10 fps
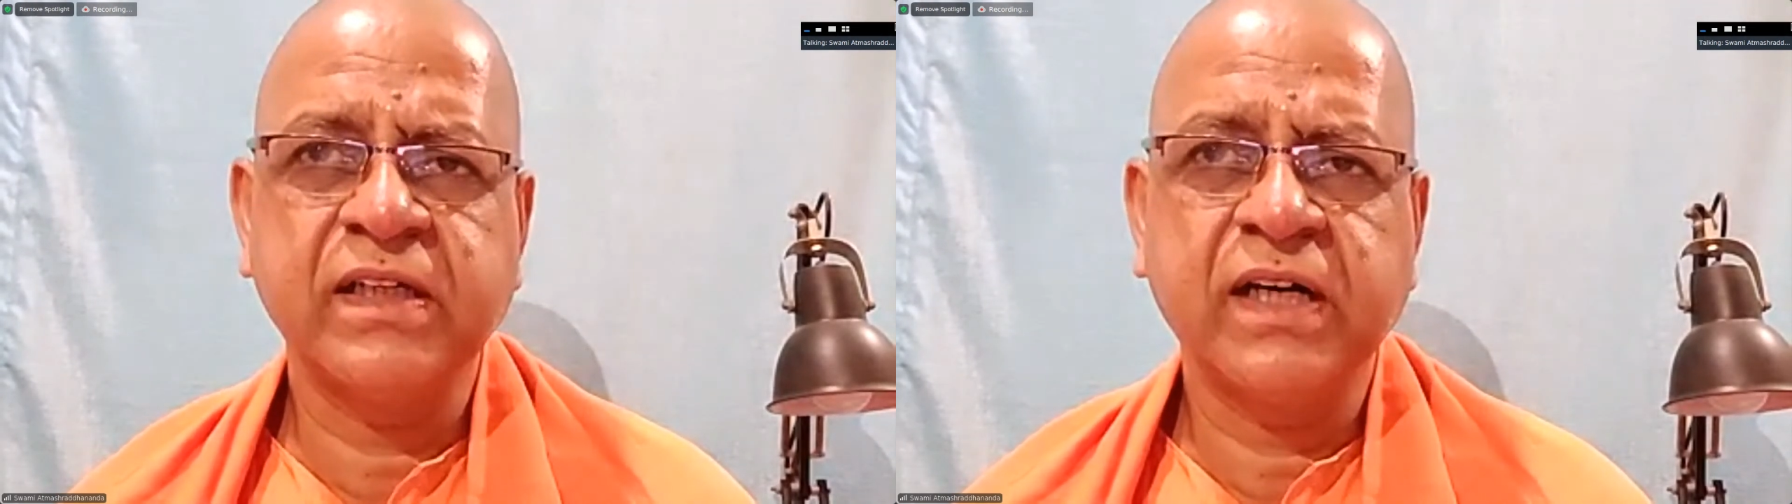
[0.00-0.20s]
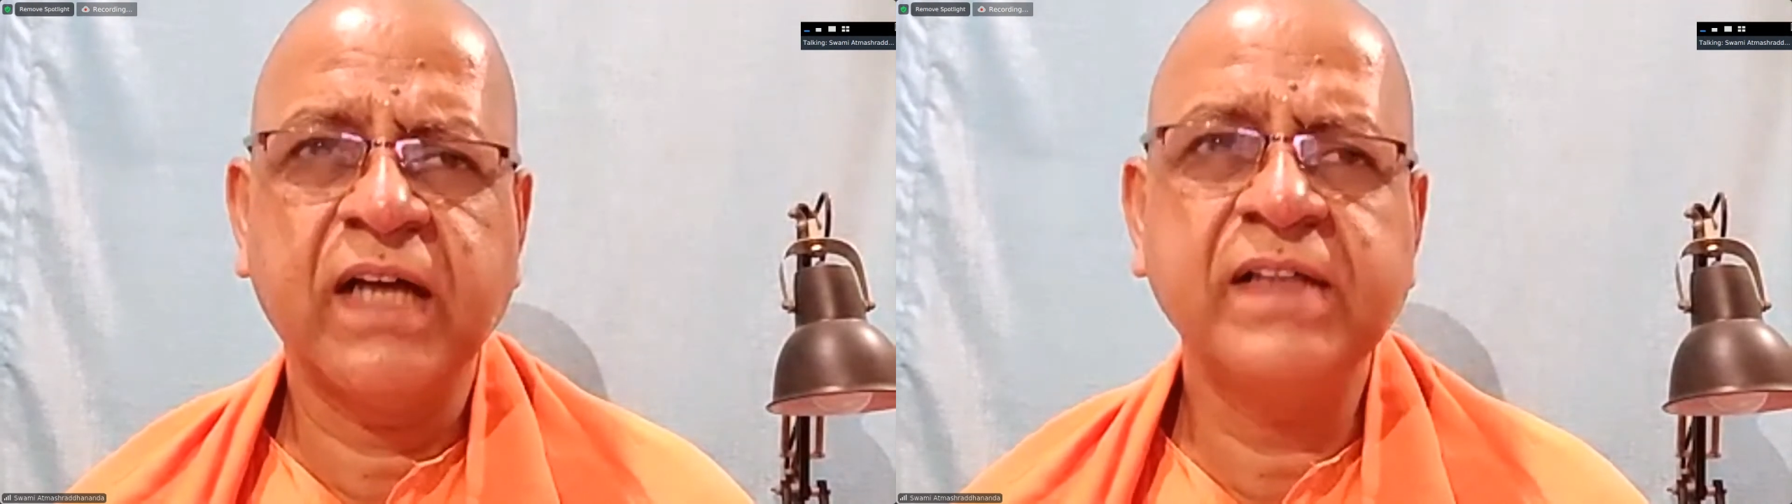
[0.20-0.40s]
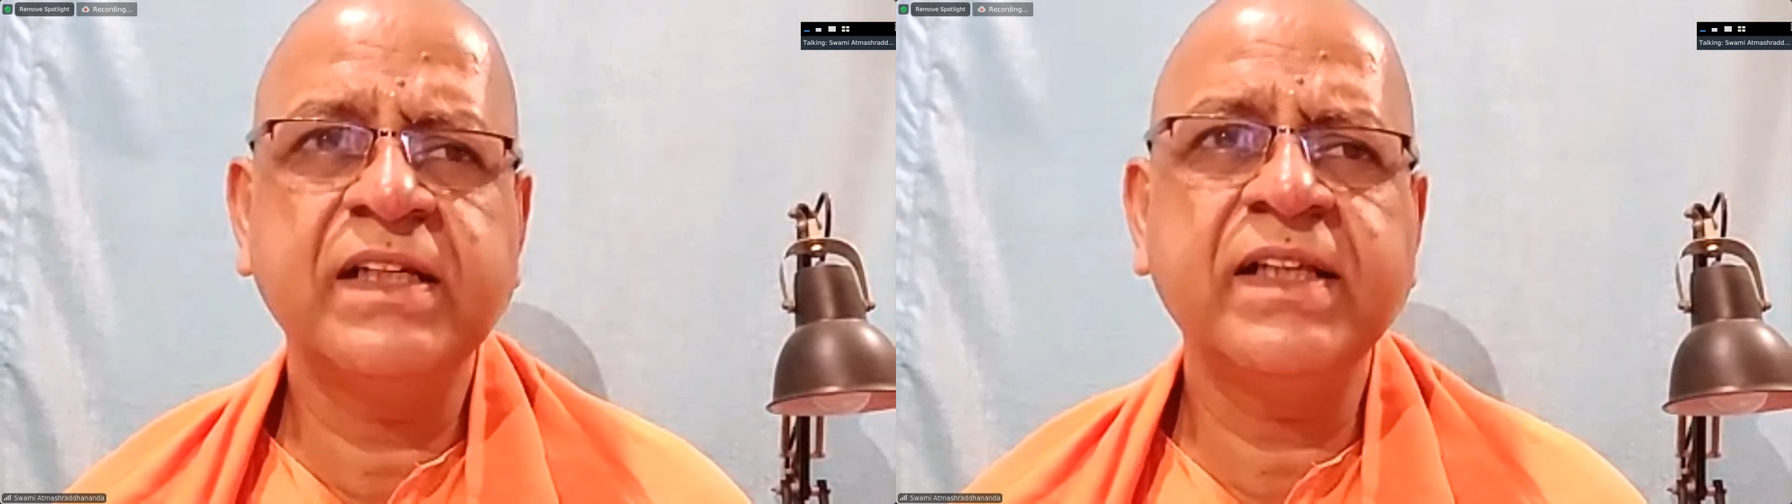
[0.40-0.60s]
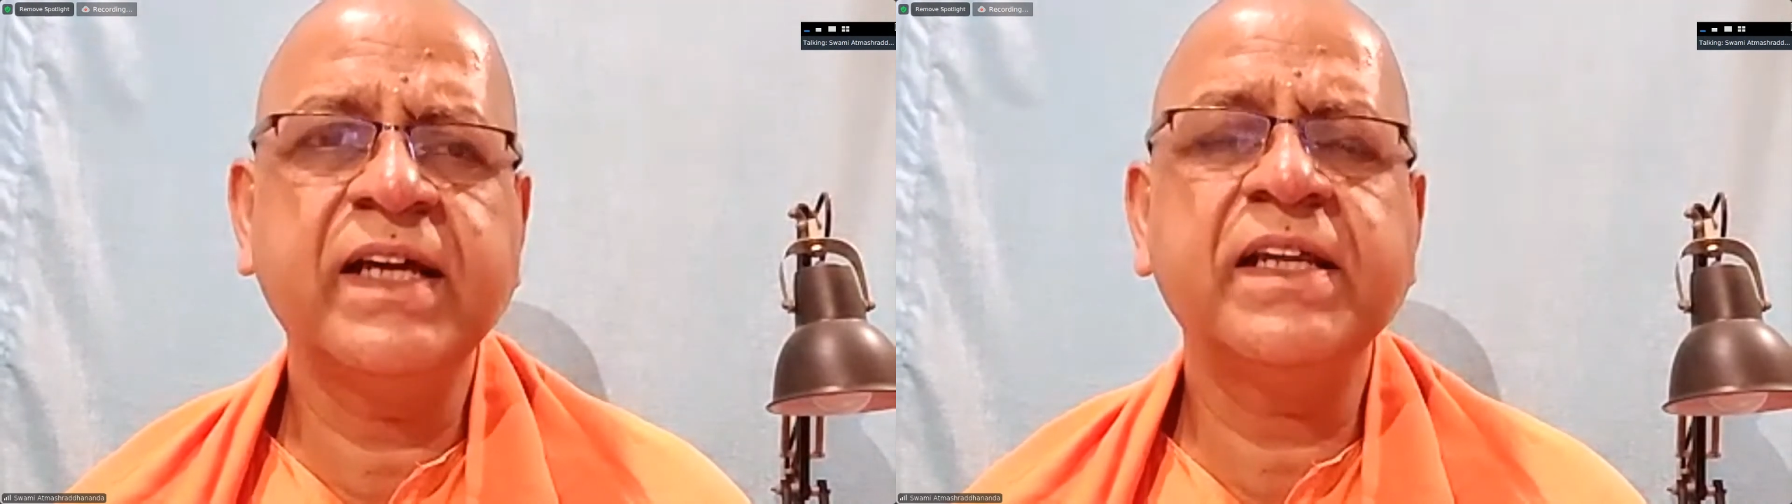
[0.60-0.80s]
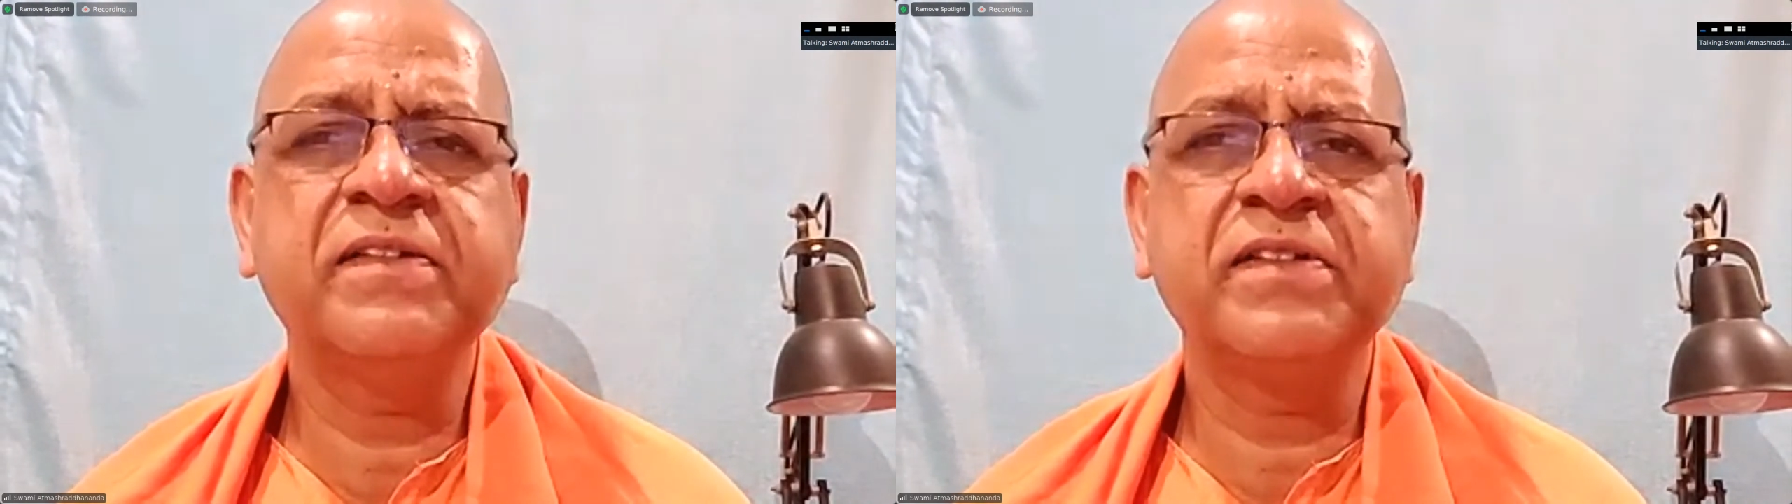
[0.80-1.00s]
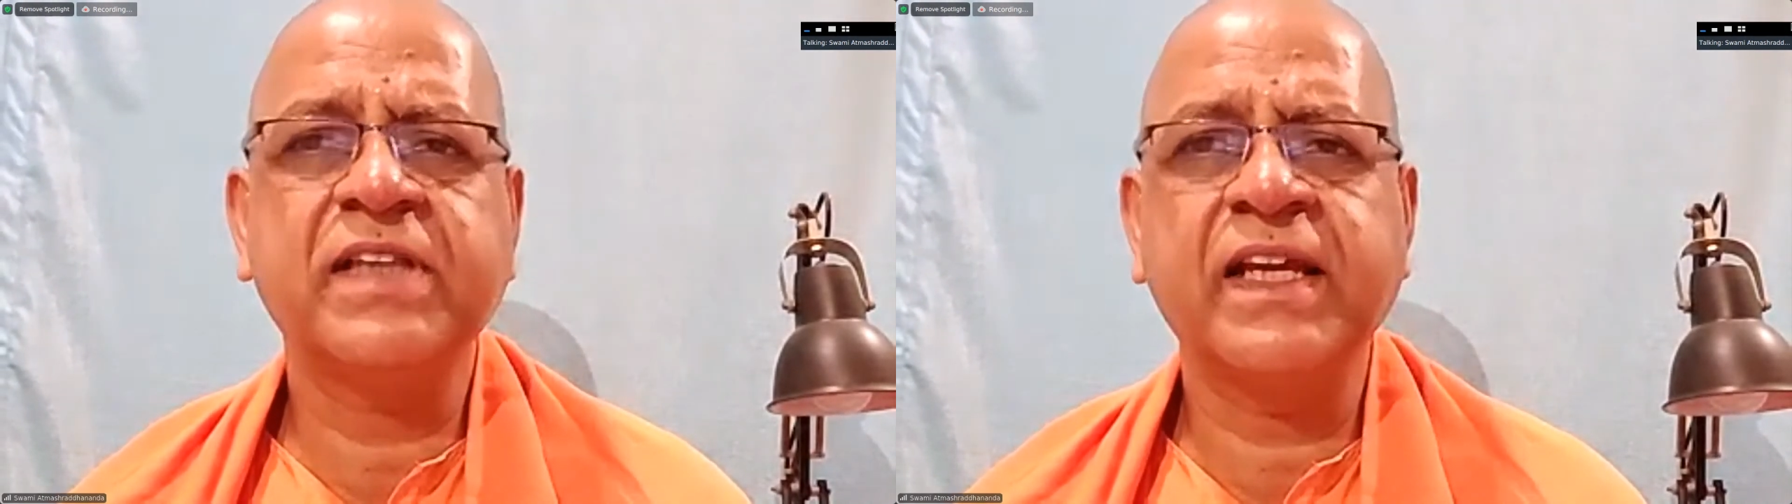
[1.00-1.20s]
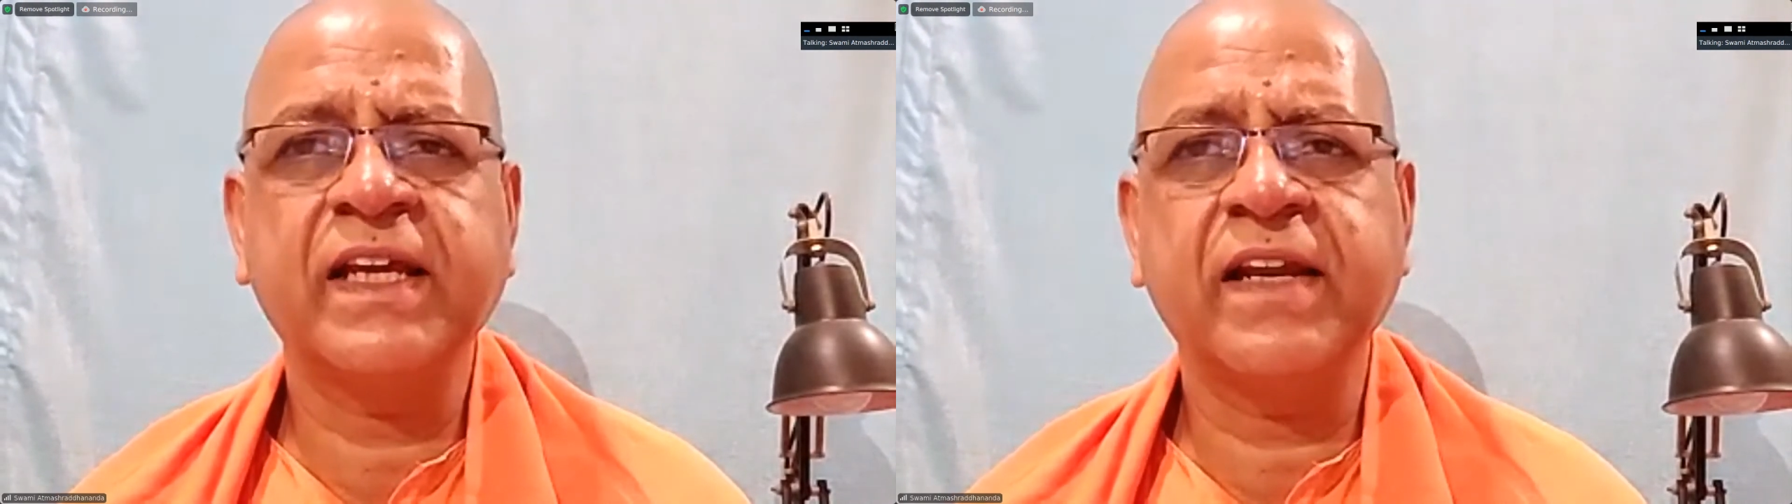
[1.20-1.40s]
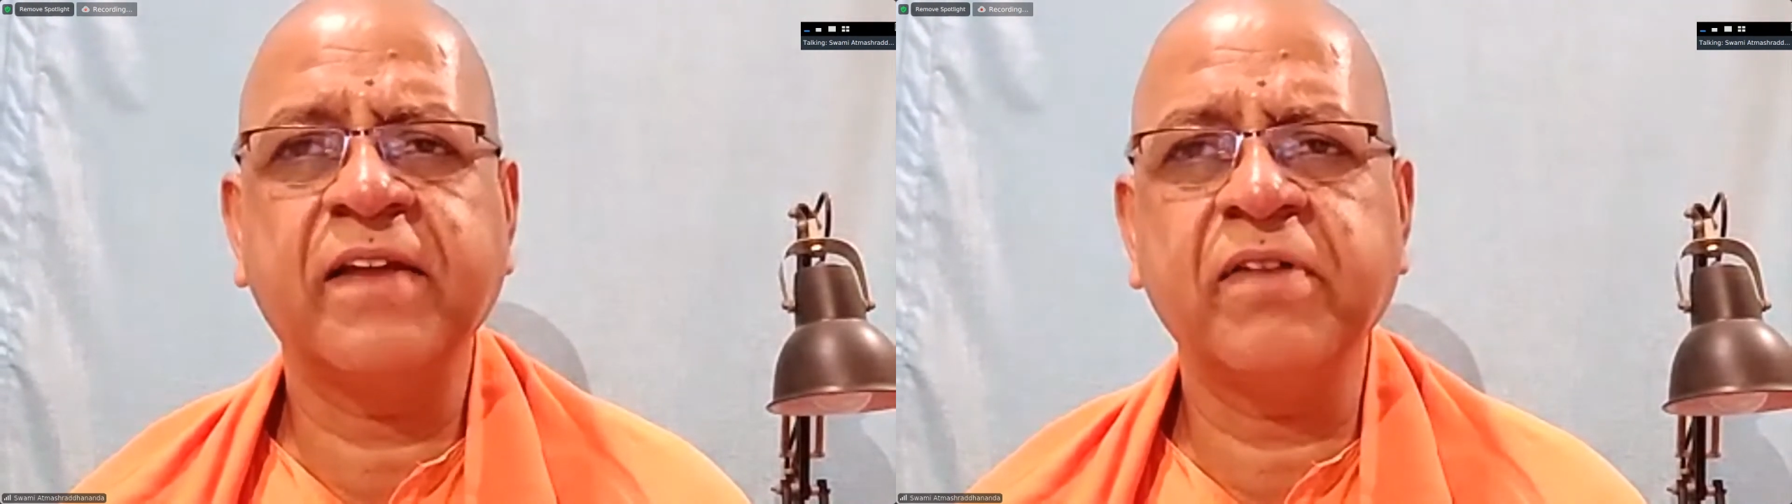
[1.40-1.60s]
Until then, he was like
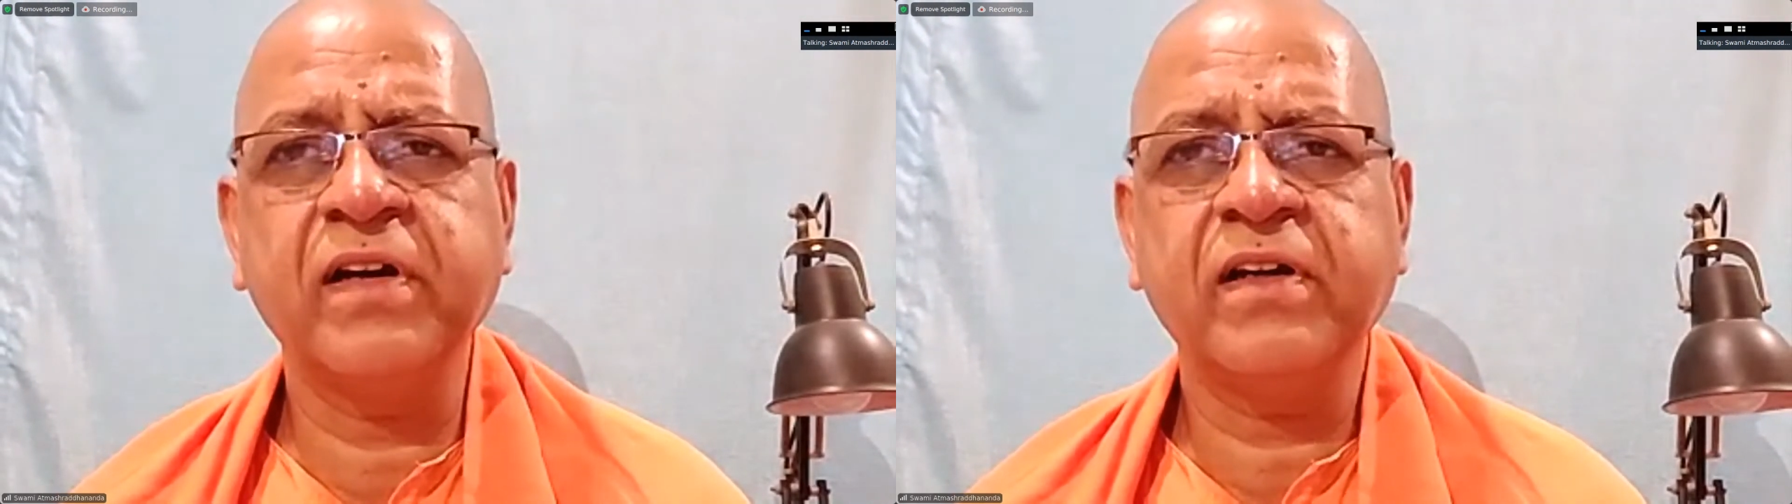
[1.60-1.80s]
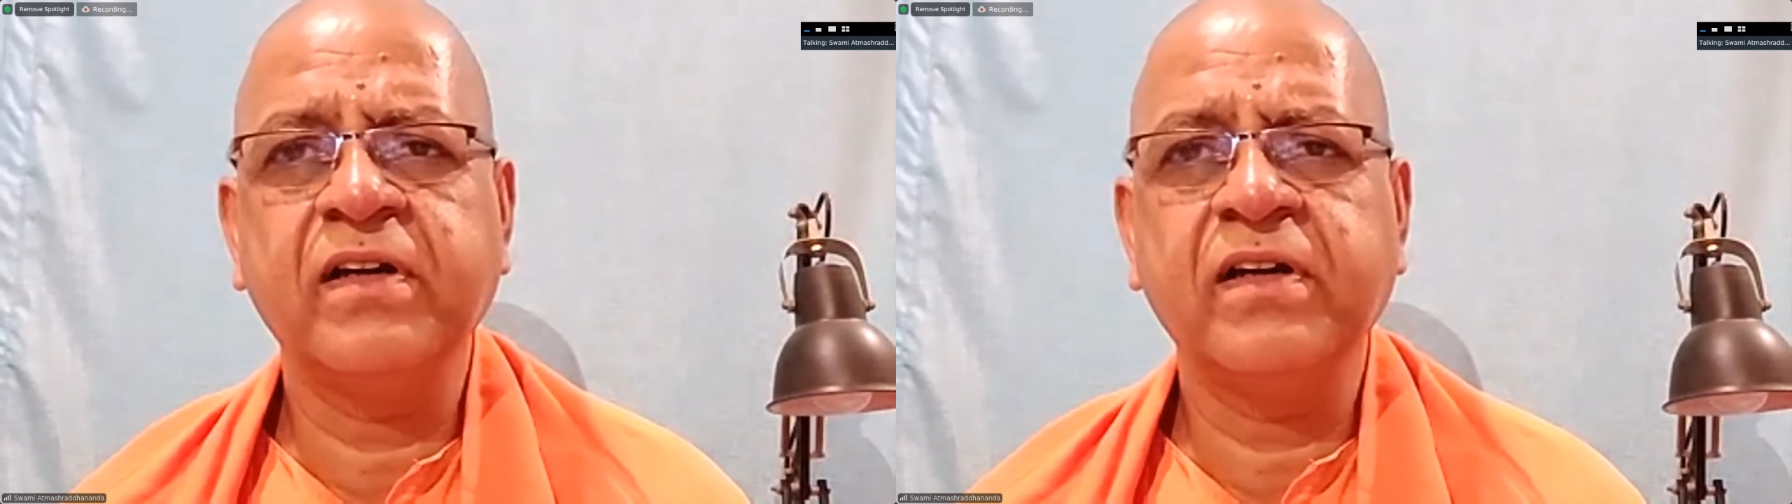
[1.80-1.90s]
a river